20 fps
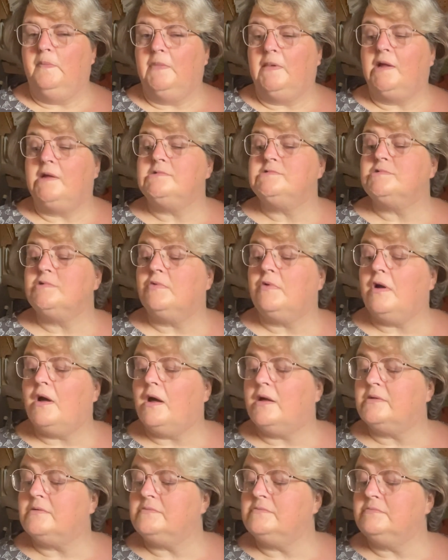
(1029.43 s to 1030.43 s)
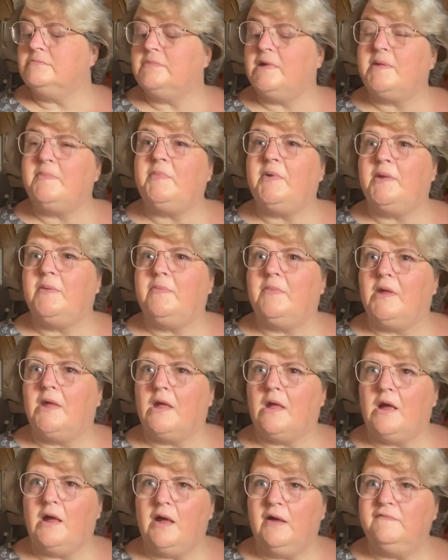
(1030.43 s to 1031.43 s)
It's alright, me being me,
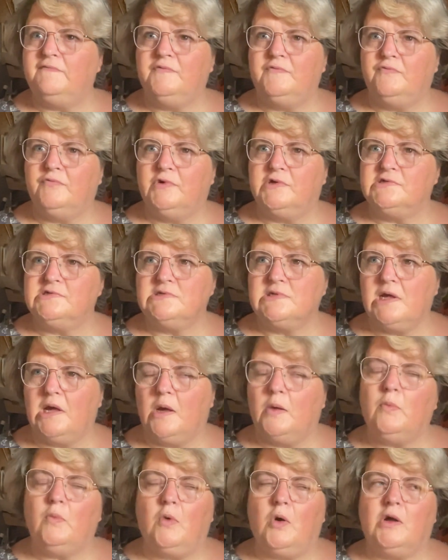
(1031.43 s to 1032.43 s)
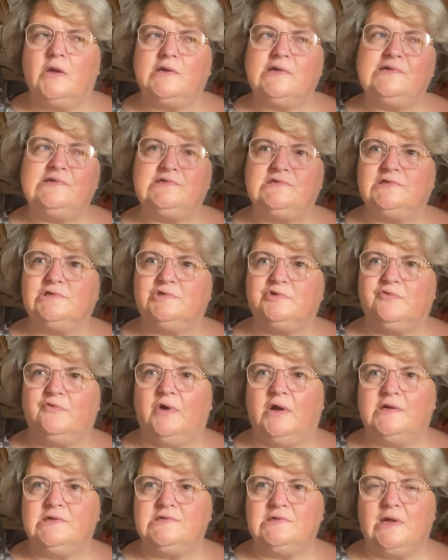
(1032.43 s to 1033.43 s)
I haven't written down what I needed to
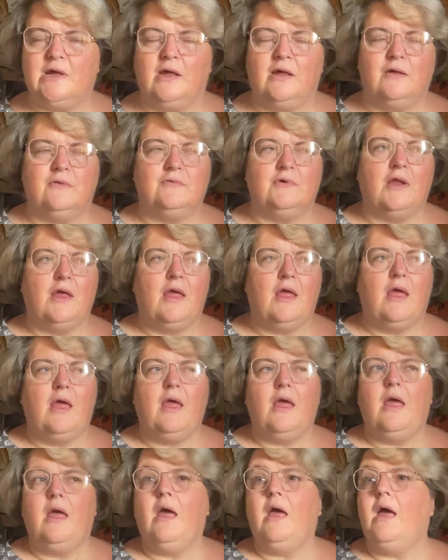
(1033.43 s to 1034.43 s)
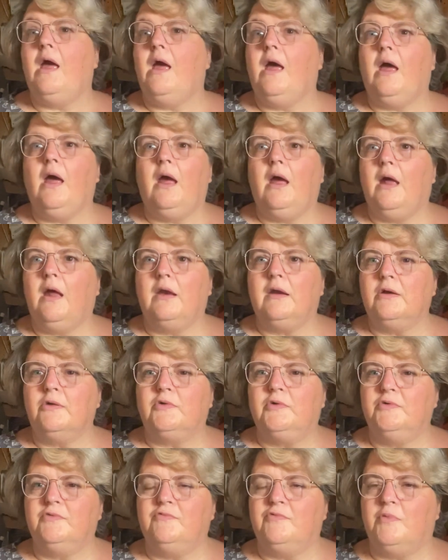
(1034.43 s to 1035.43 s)
write down, and I
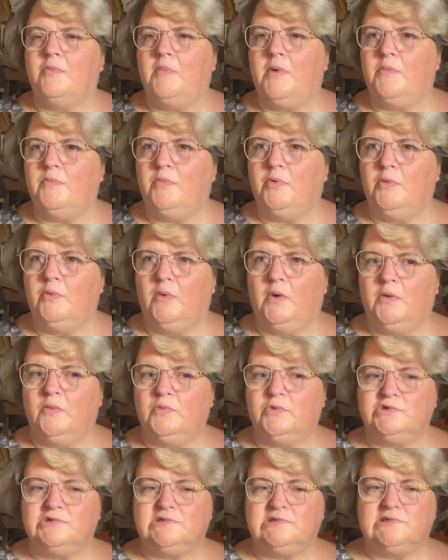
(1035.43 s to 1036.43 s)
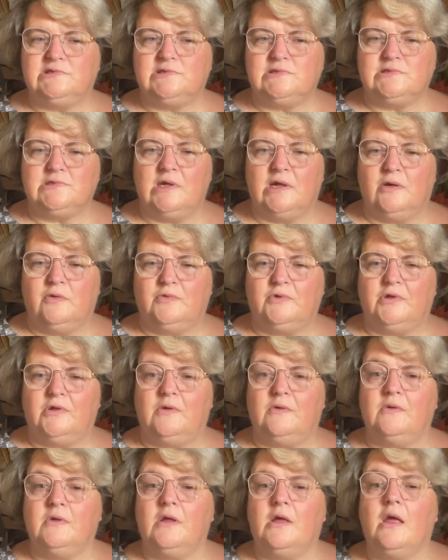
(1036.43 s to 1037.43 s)
couldn't remember what I wanted to tell
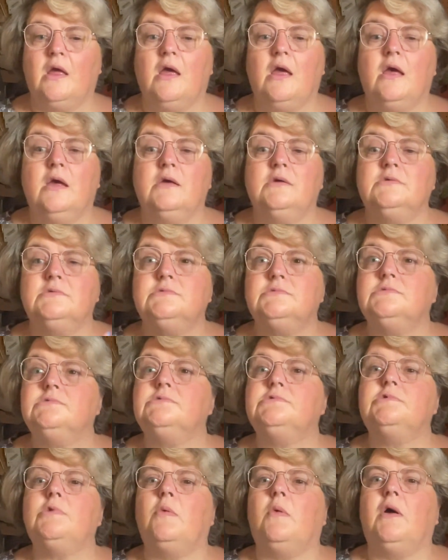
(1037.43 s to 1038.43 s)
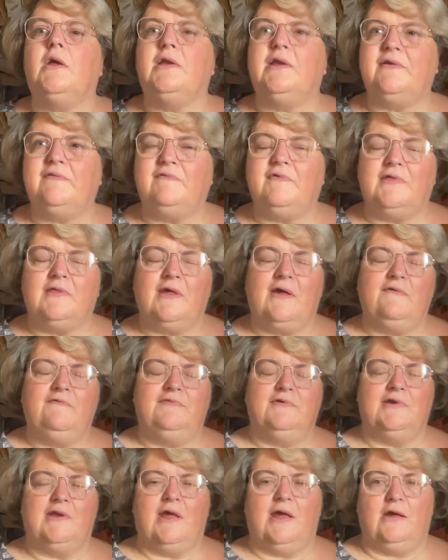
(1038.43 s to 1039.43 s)
you. So I'll leave it there
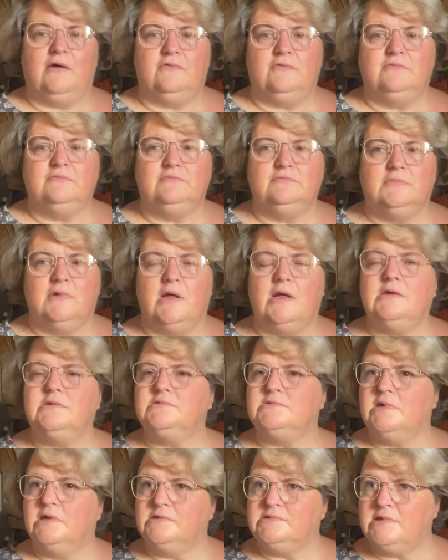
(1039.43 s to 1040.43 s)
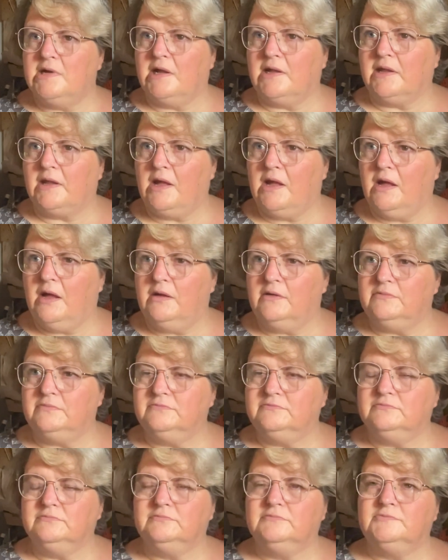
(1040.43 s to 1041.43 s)
for now, and so take care,
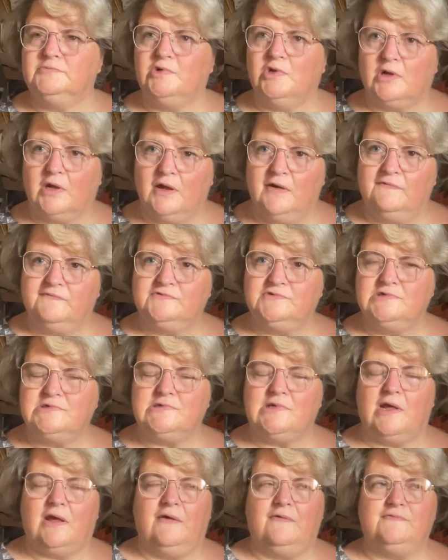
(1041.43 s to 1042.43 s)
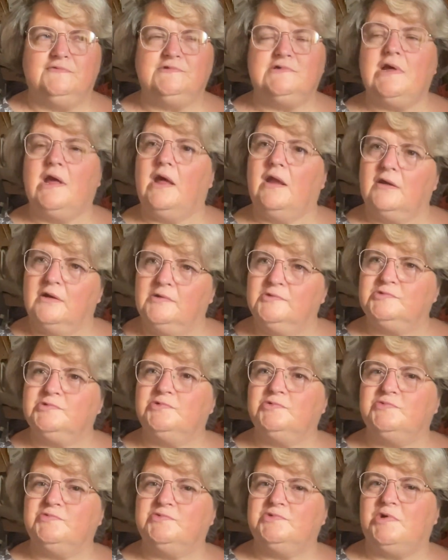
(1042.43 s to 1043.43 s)
look after yourself, and I'll
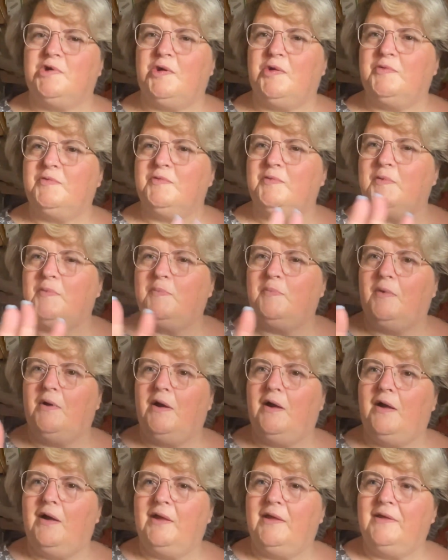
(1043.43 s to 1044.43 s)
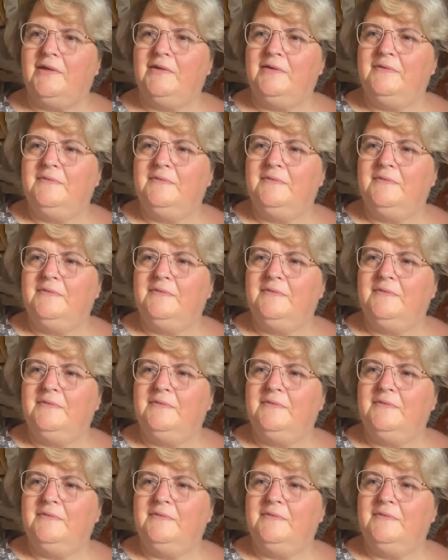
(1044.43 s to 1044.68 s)
talk soon. Bye.